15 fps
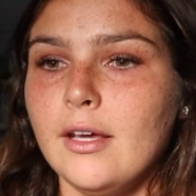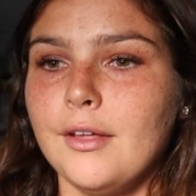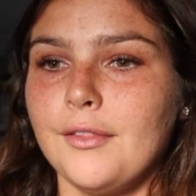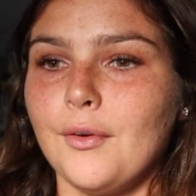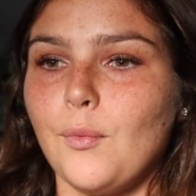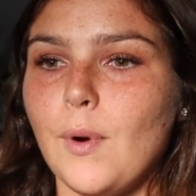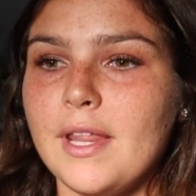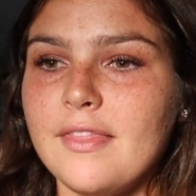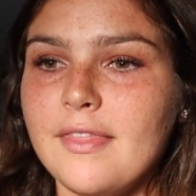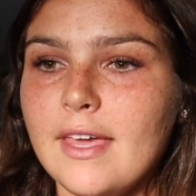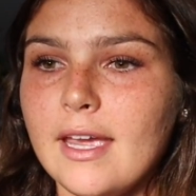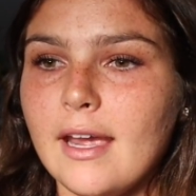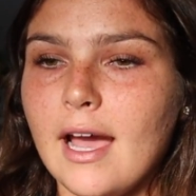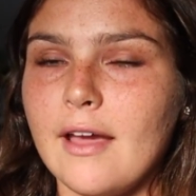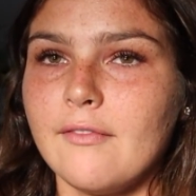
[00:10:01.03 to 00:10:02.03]
The one
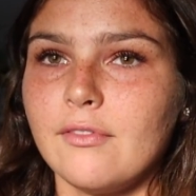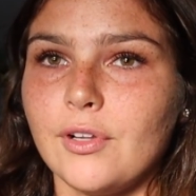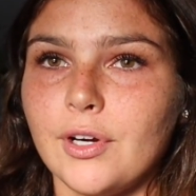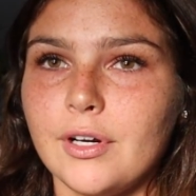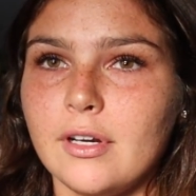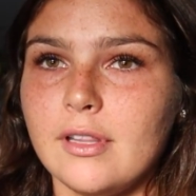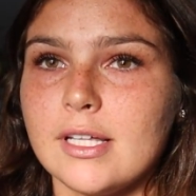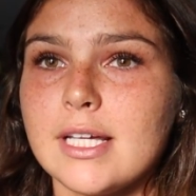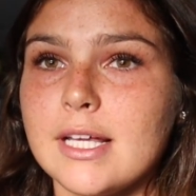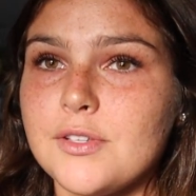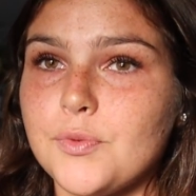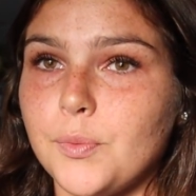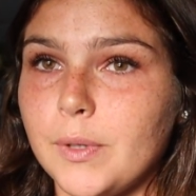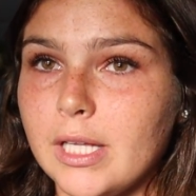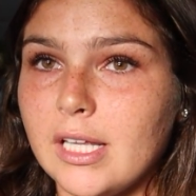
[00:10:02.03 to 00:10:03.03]
thing I've learned that
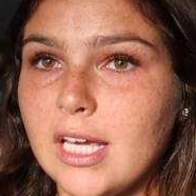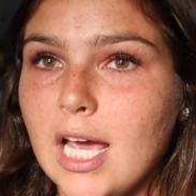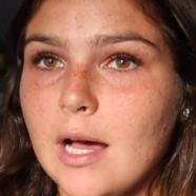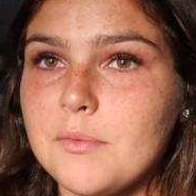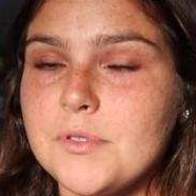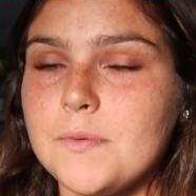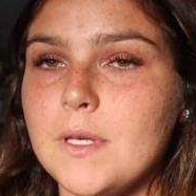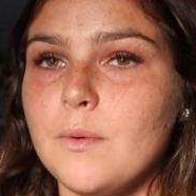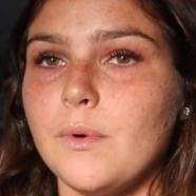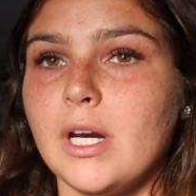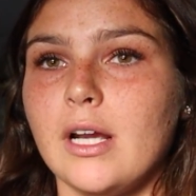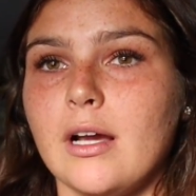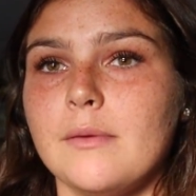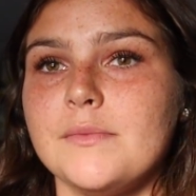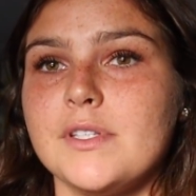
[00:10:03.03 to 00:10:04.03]
has really helped me when
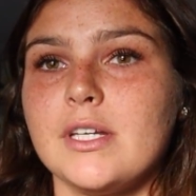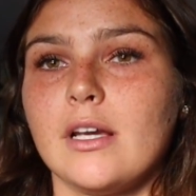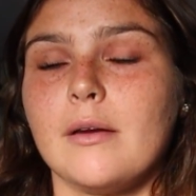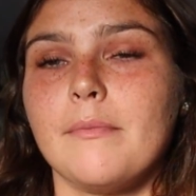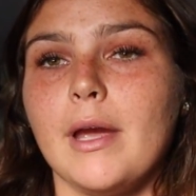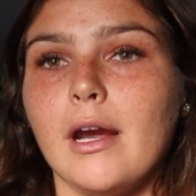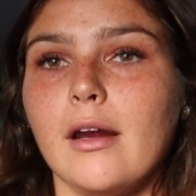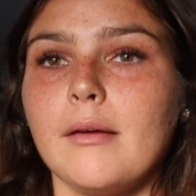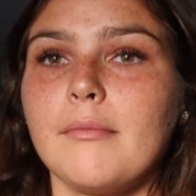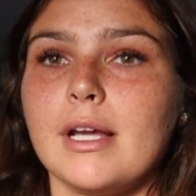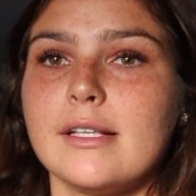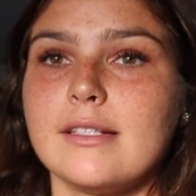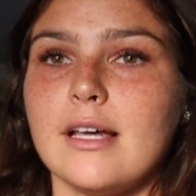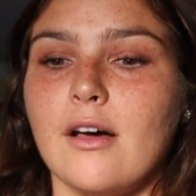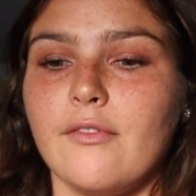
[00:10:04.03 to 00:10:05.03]
it comes to comparing
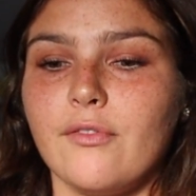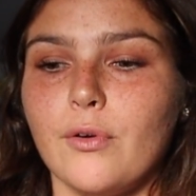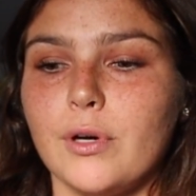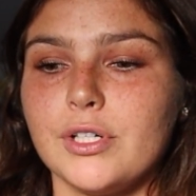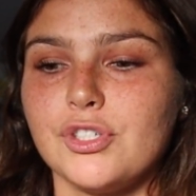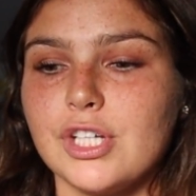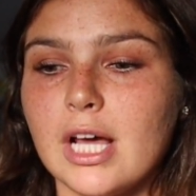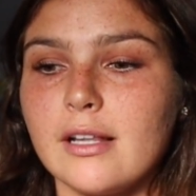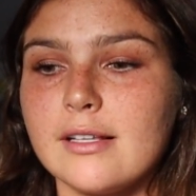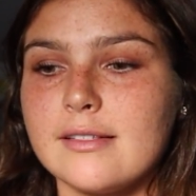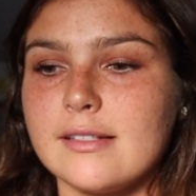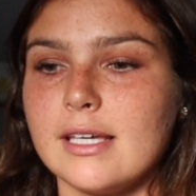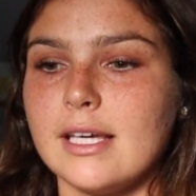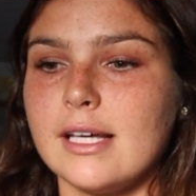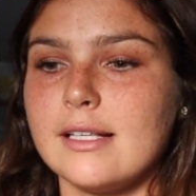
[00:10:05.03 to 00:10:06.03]
myself or
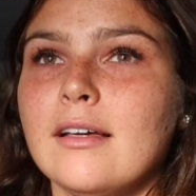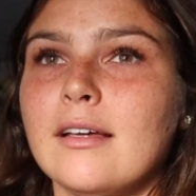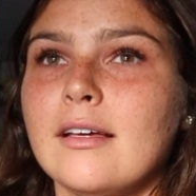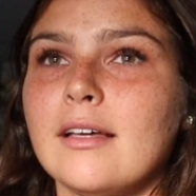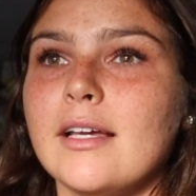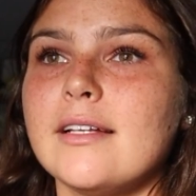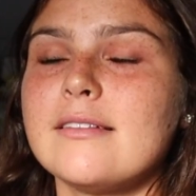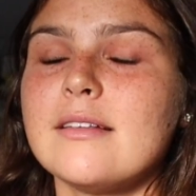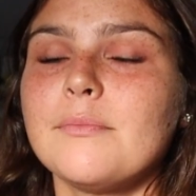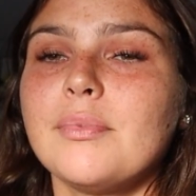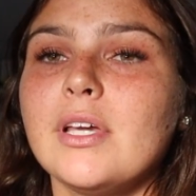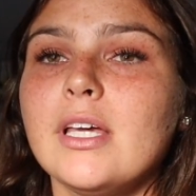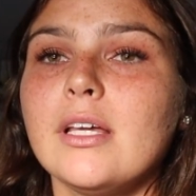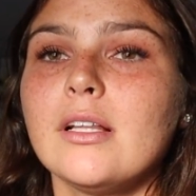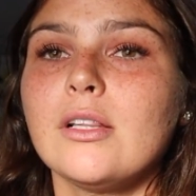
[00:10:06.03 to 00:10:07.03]
jealousy is
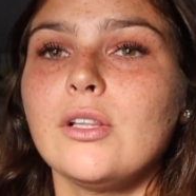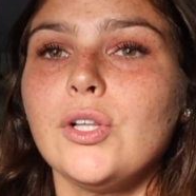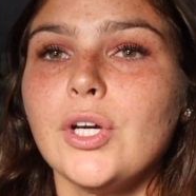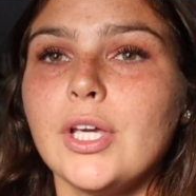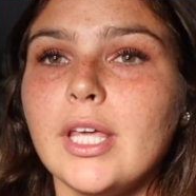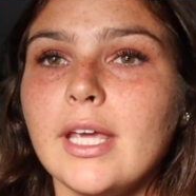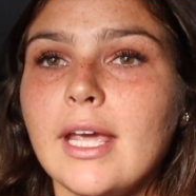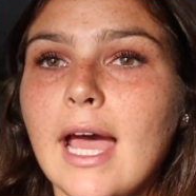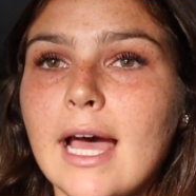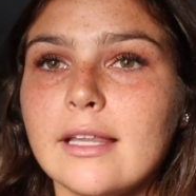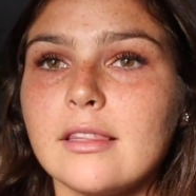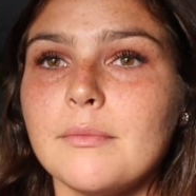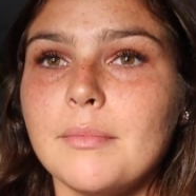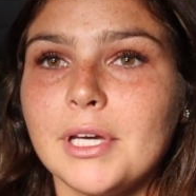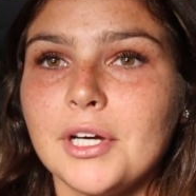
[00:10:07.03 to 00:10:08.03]
simply looking
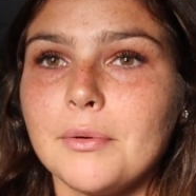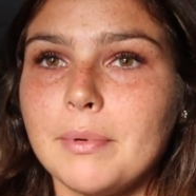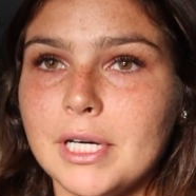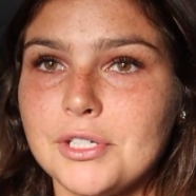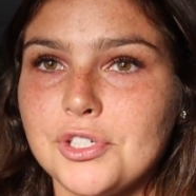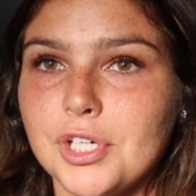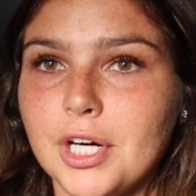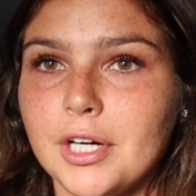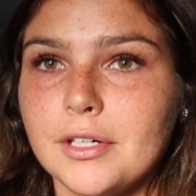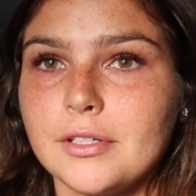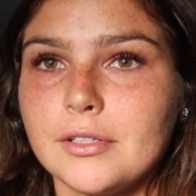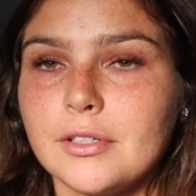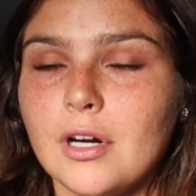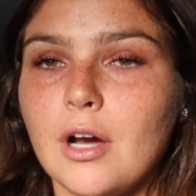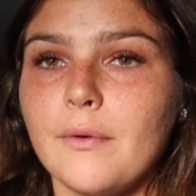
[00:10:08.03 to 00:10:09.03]
at the bigger picture,
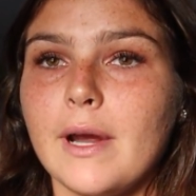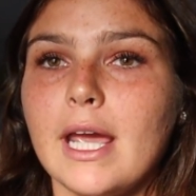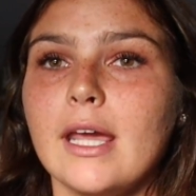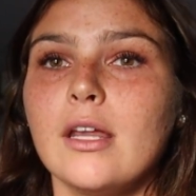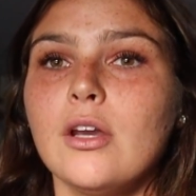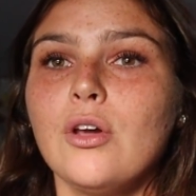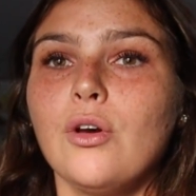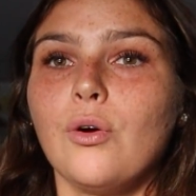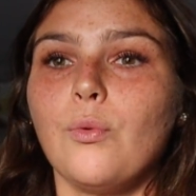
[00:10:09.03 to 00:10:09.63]
all right?